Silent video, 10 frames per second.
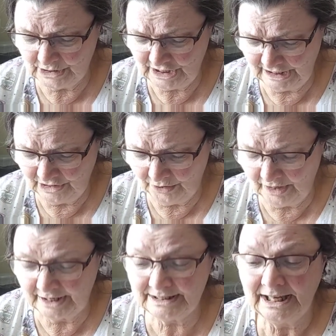Tea and
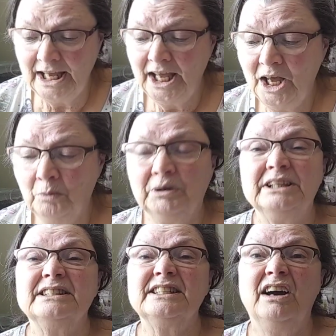Grace, but
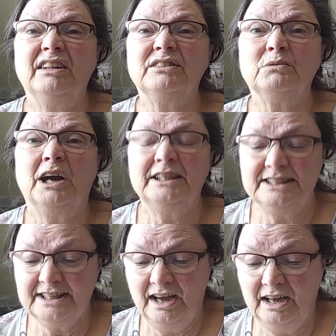it's not the right
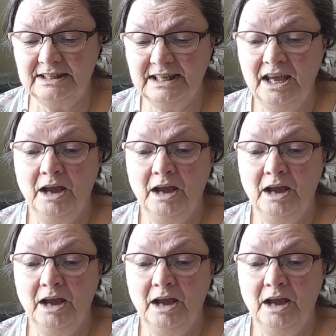size,